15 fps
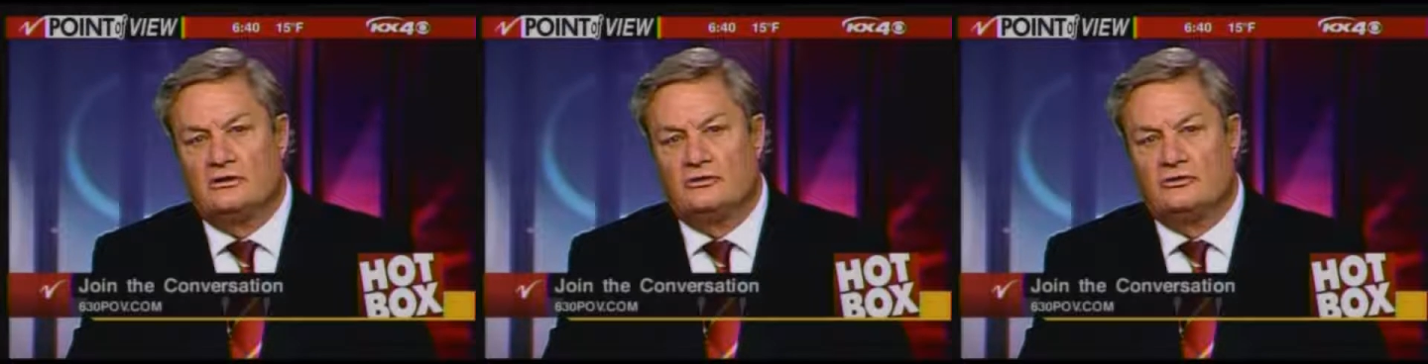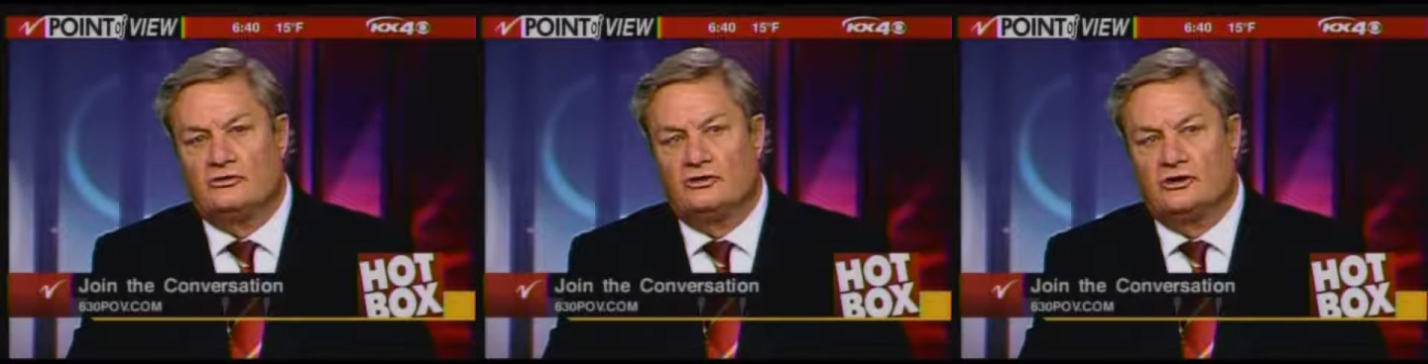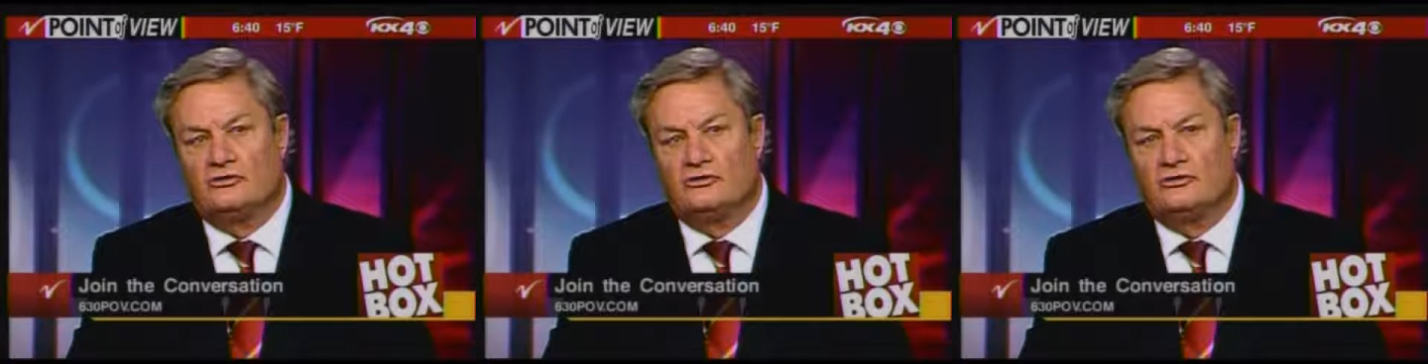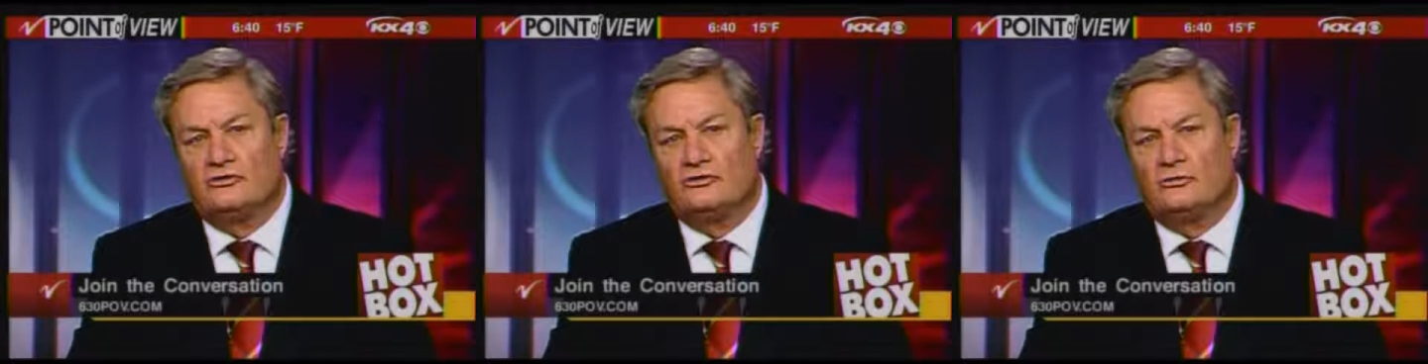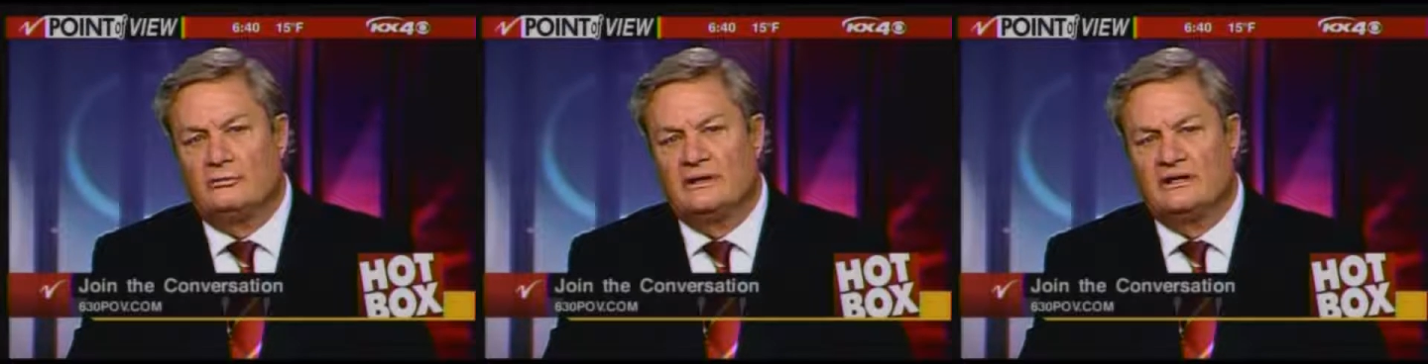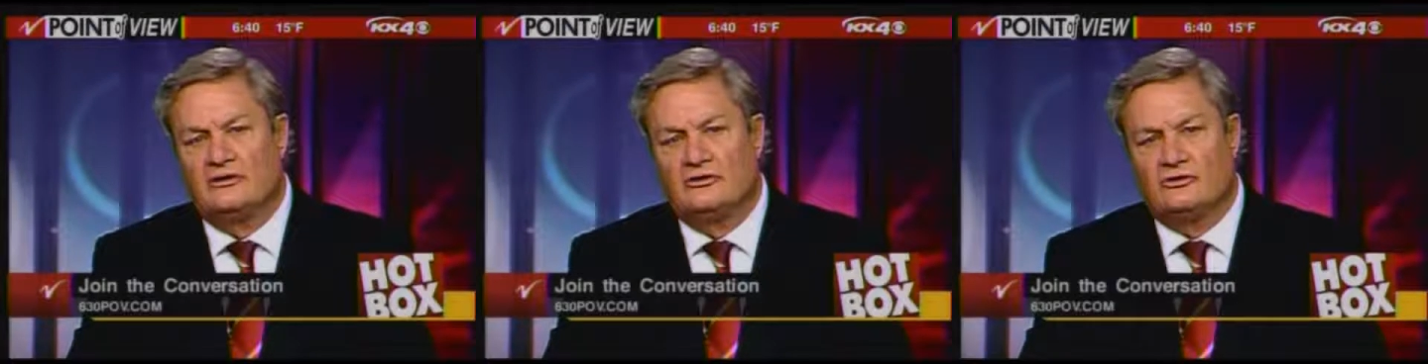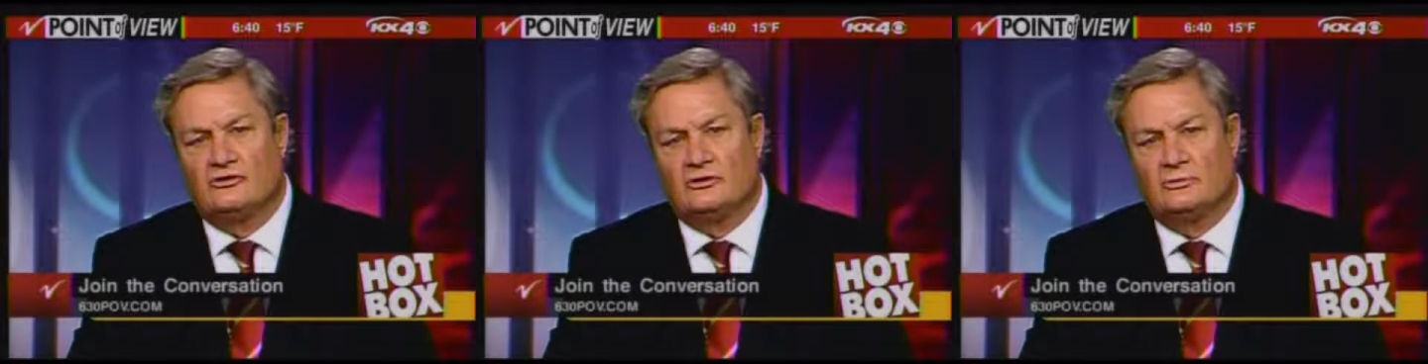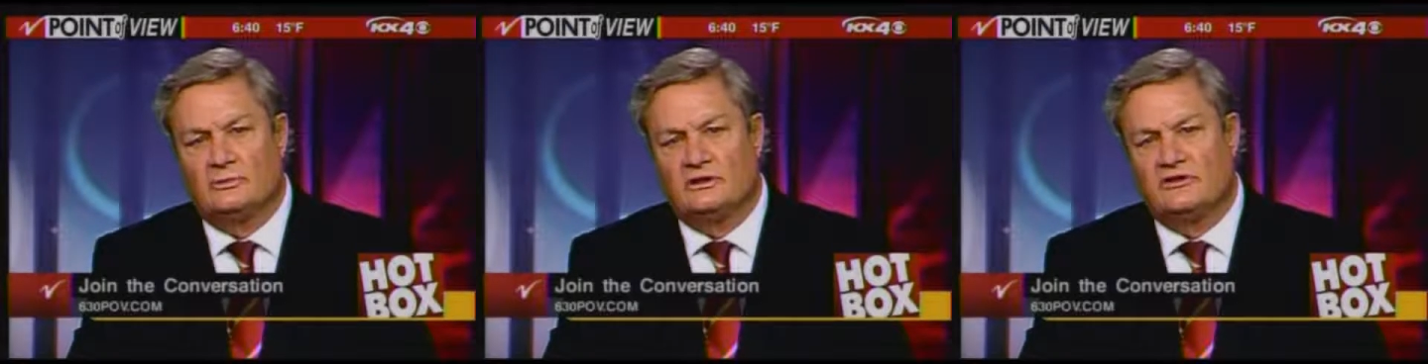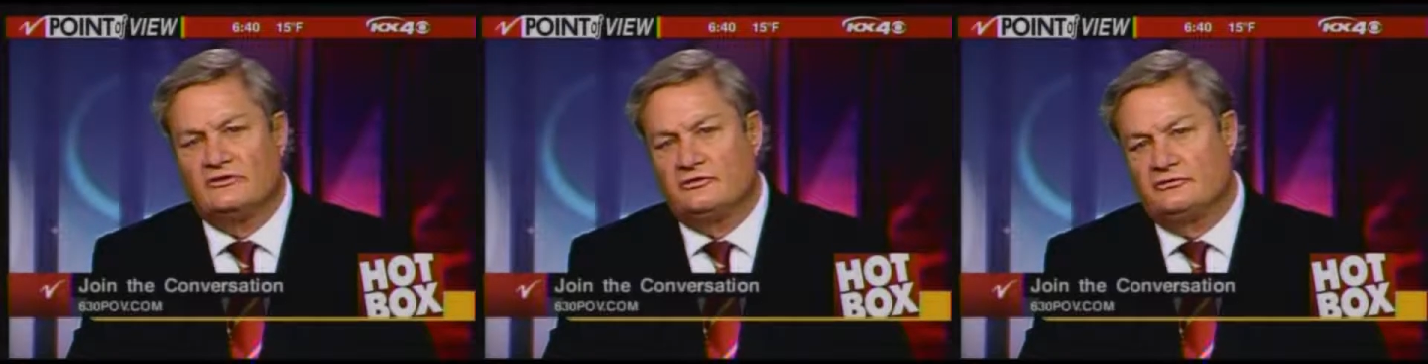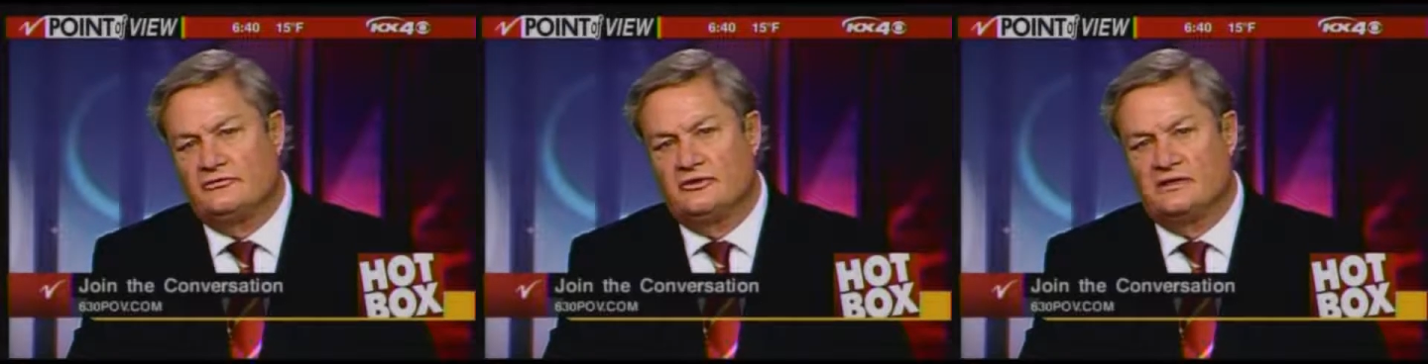is such a tremendous
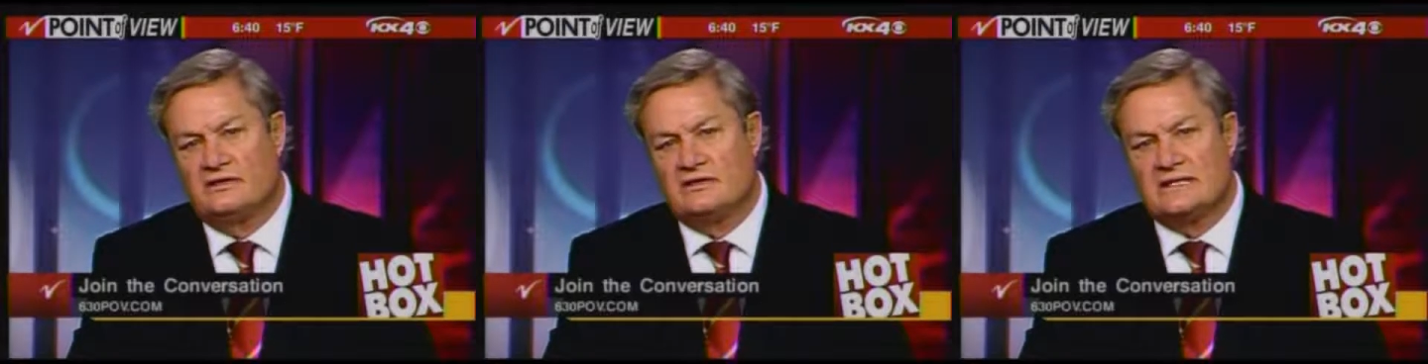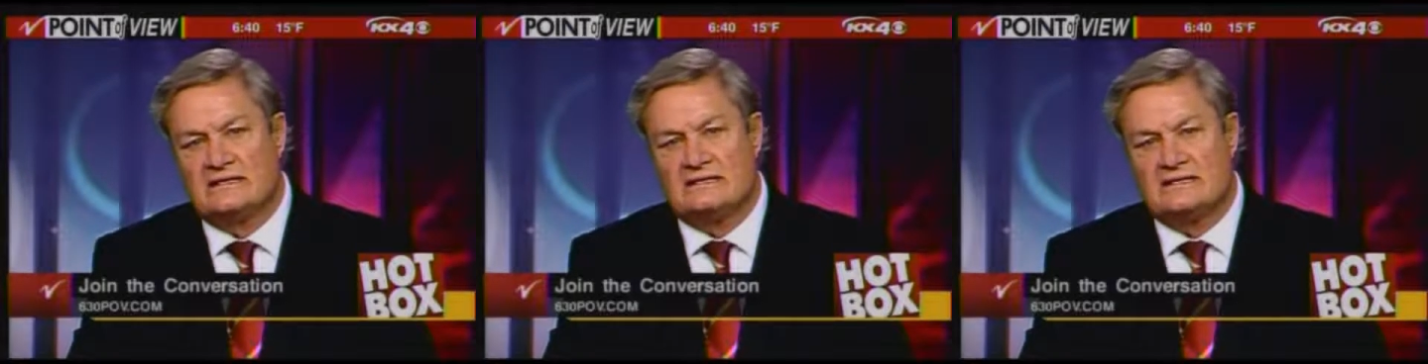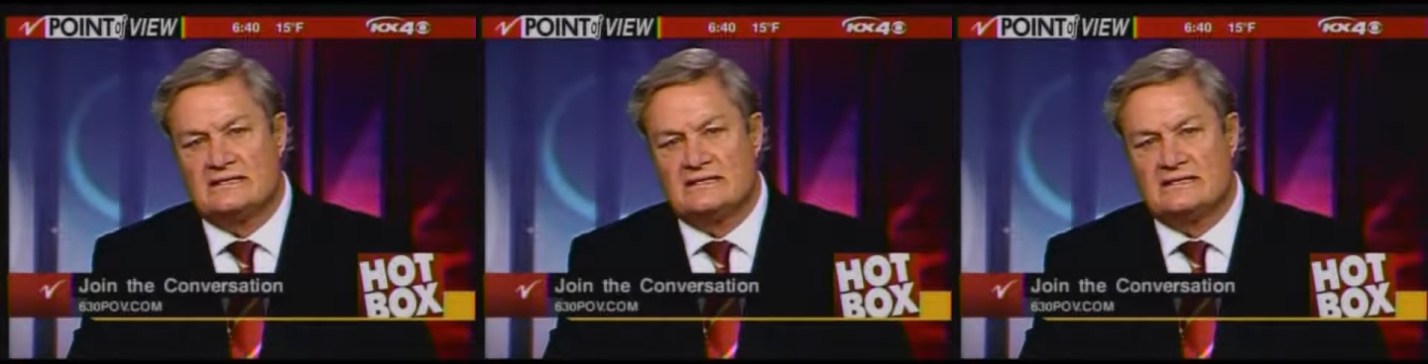surplus of funds at